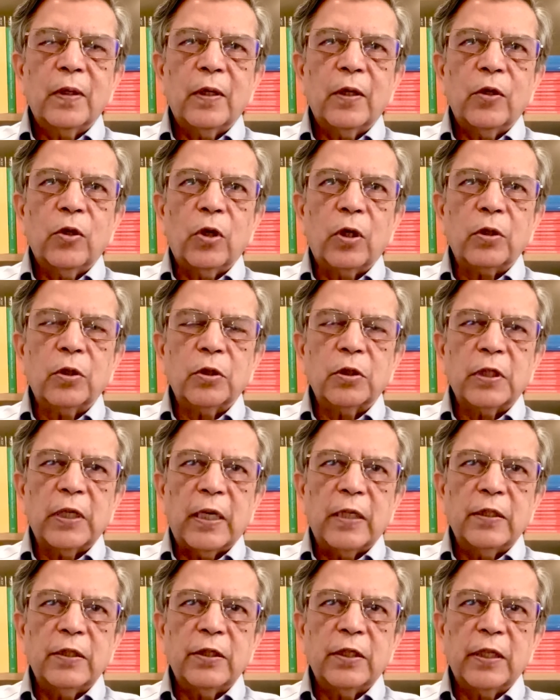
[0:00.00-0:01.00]
Dr.
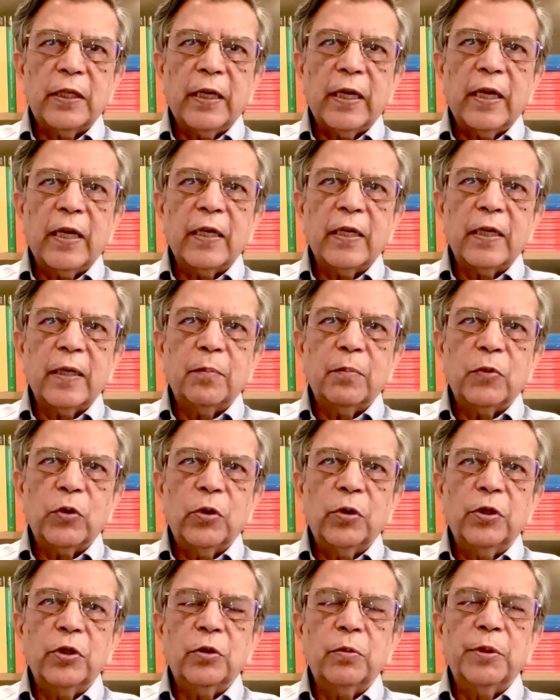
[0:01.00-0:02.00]
Sajid again. I'm
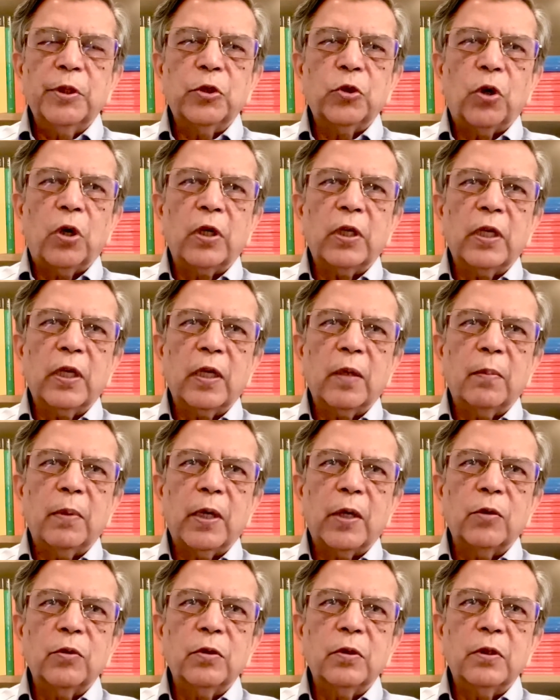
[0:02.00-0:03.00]
going to be talking
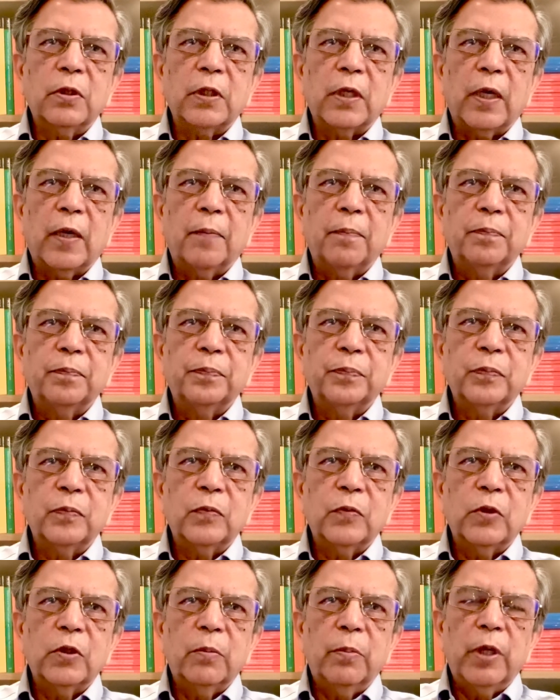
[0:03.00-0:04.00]
about
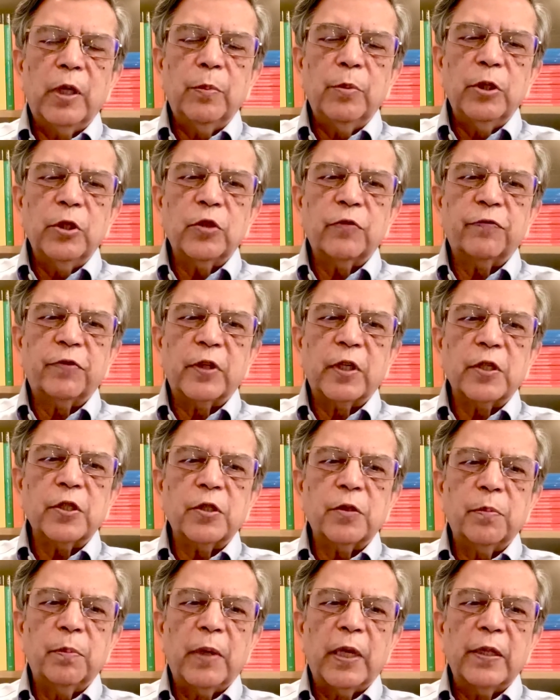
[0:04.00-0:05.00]
the baby's
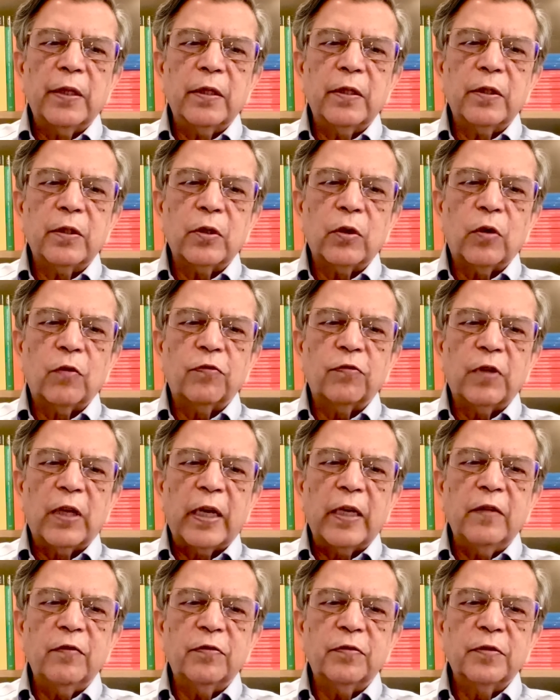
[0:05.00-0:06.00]
first month of
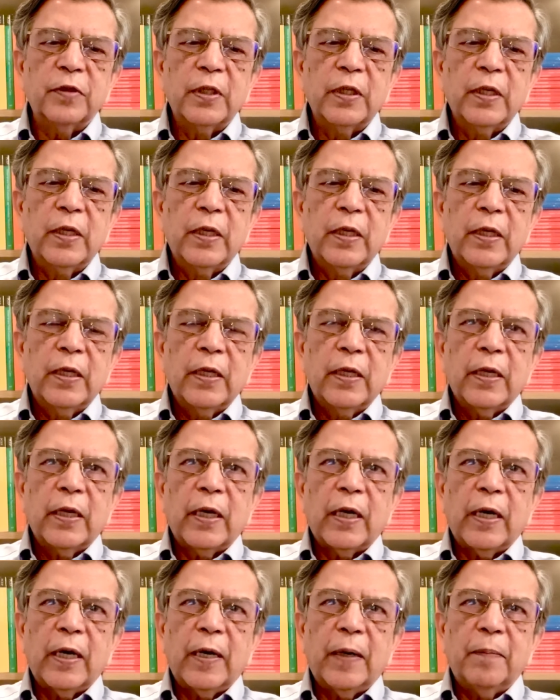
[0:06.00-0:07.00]
life.
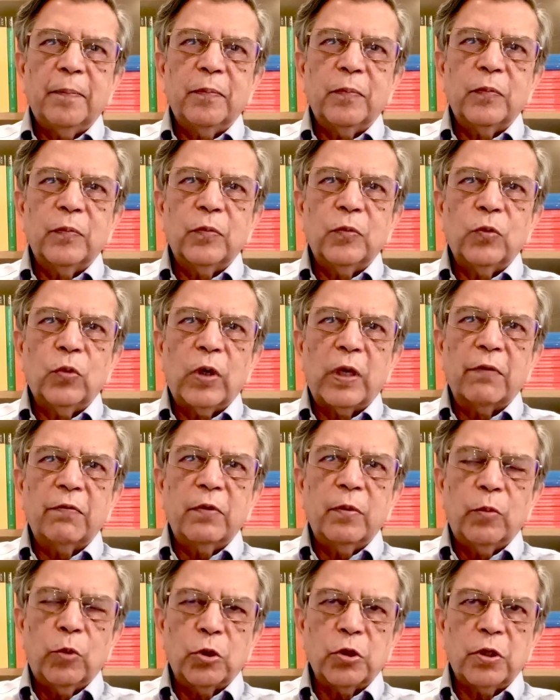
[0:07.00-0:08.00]
One of the
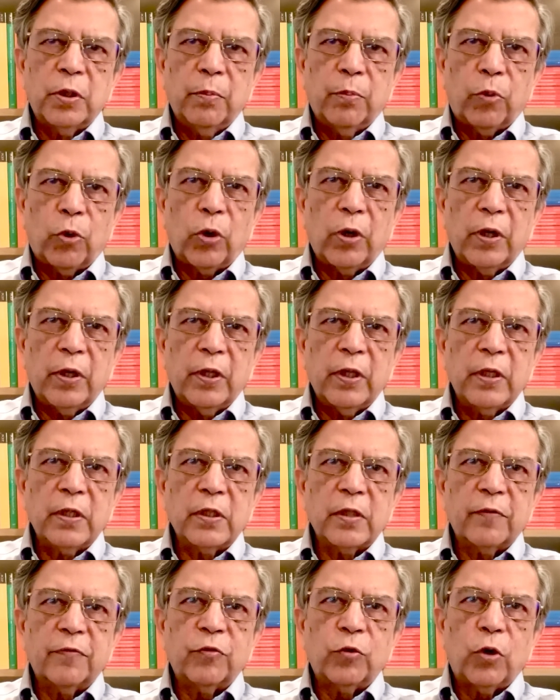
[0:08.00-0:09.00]
most important things,
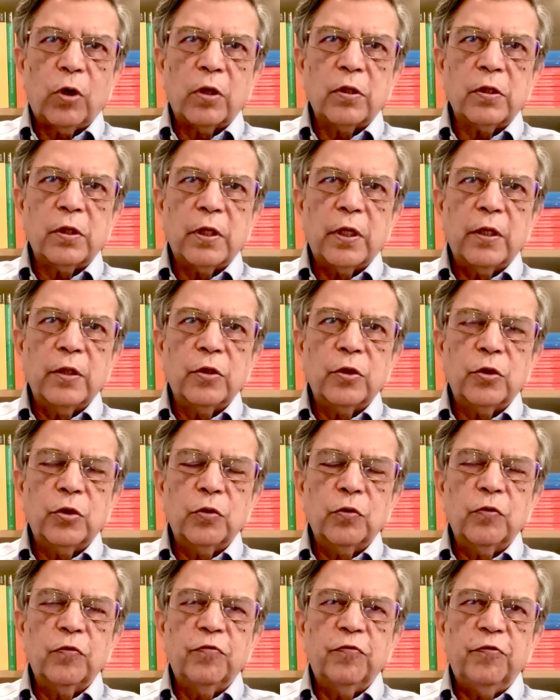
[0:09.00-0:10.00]
of course, is
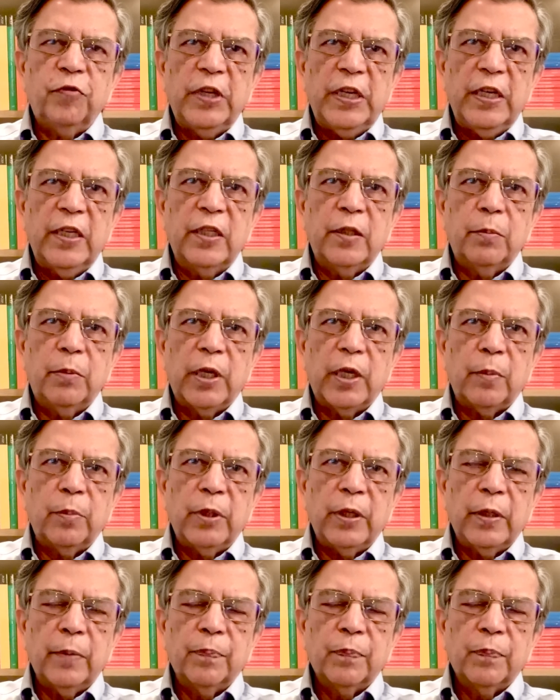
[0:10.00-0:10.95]
to feed the baby.